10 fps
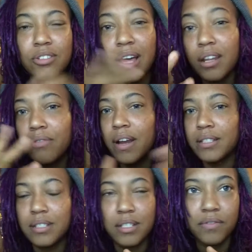So I love
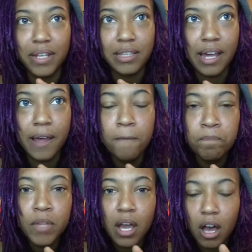writing to stuff like that.
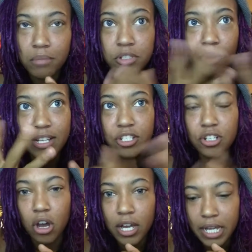So I
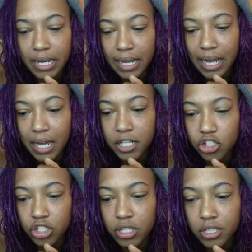saw it and I kind of
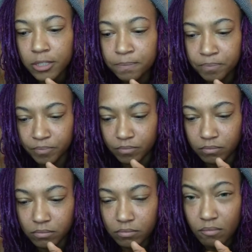just
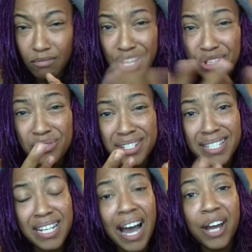used the
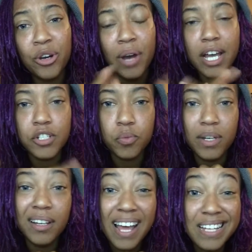title as
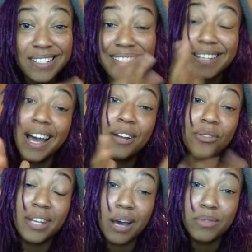well as a
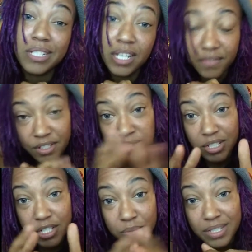title that I was given. So
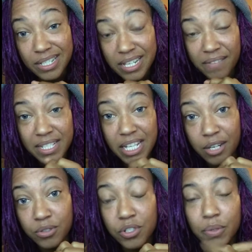this one does have a
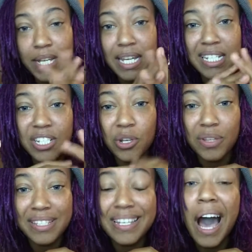title to it, and so
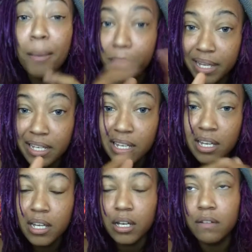the topic
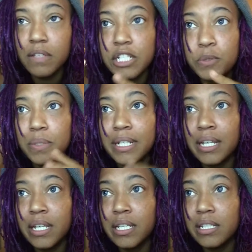of this one
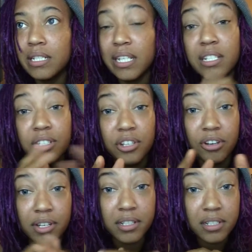is
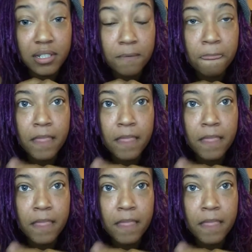insecurities.